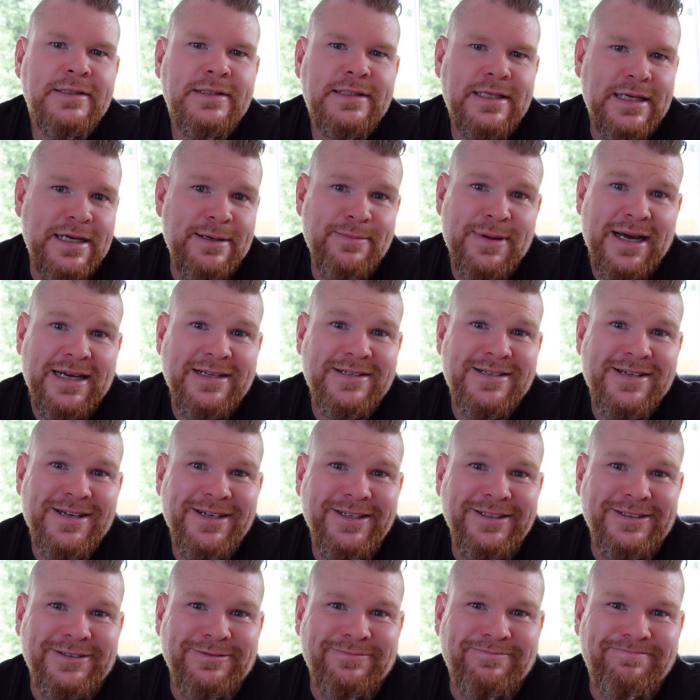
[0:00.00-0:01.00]
Team
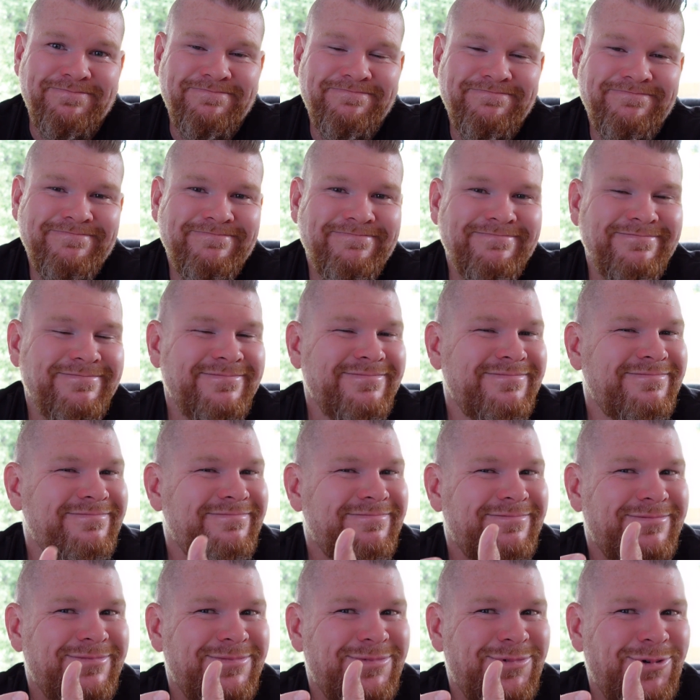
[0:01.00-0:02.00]
18.
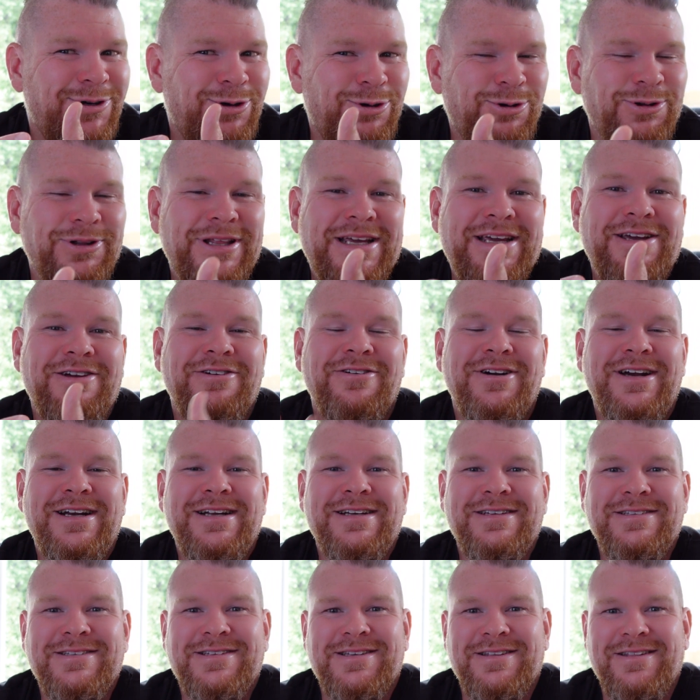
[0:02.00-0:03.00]
All the
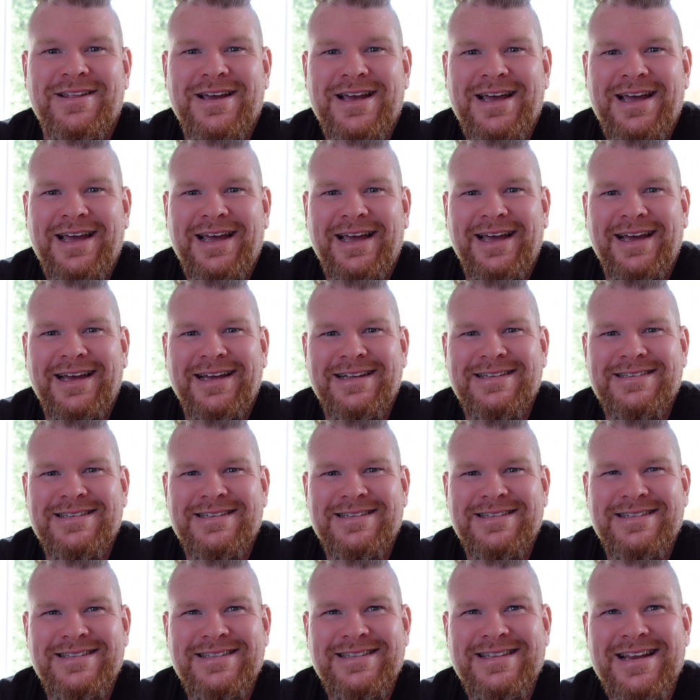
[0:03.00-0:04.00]
ingredients are there. It's
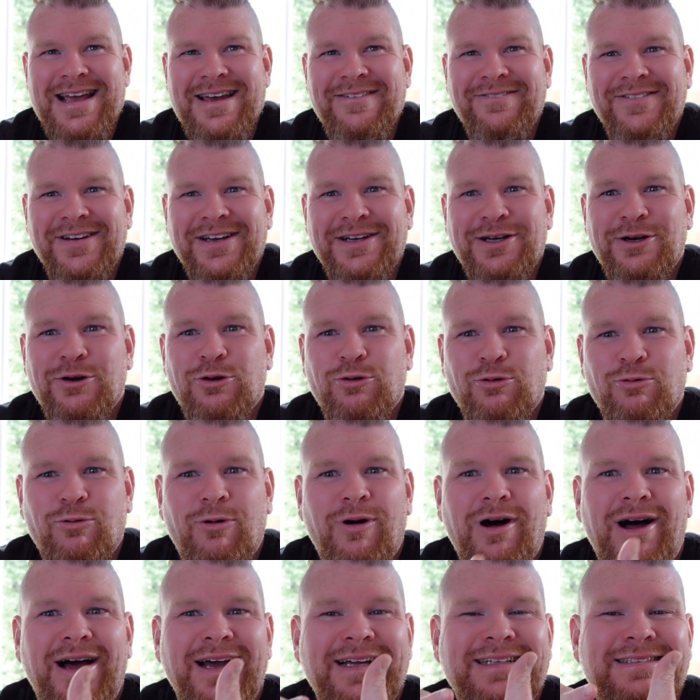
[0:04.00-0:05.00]
never
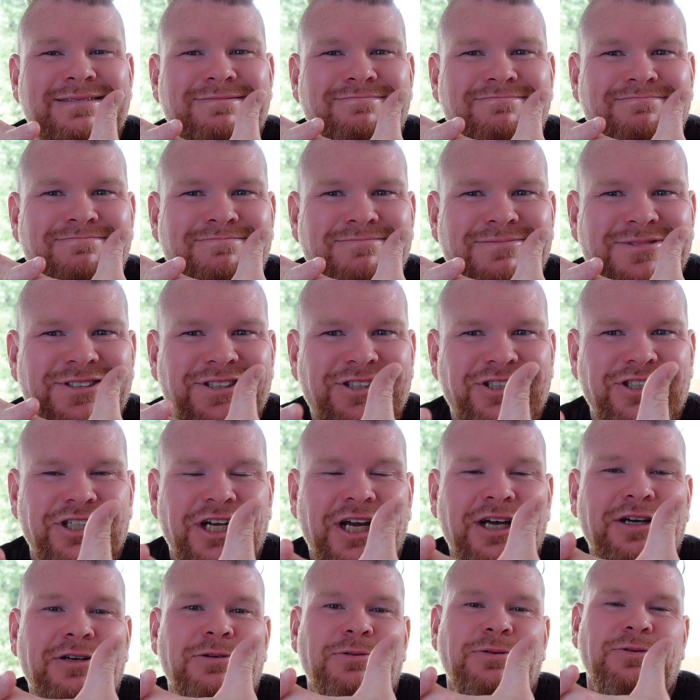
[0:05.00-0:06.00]
quite
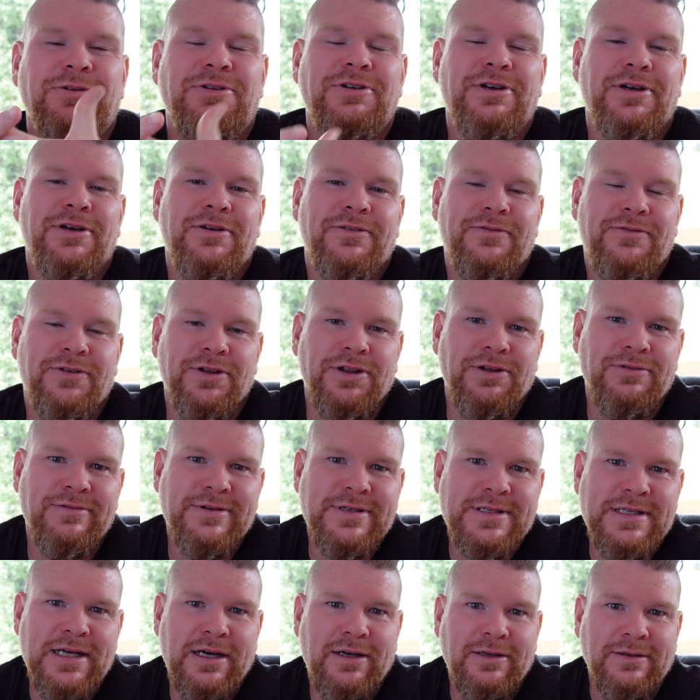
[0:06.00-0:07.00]
gelled for the
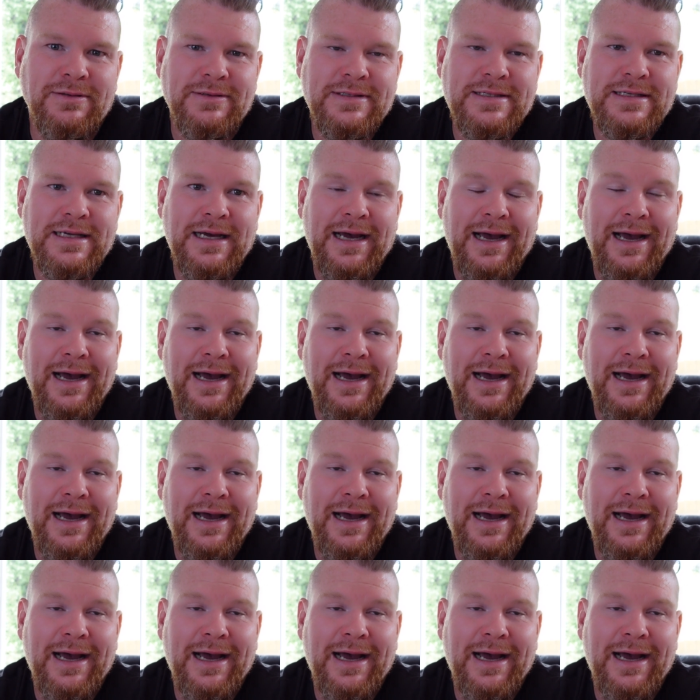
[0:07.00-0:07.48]
results.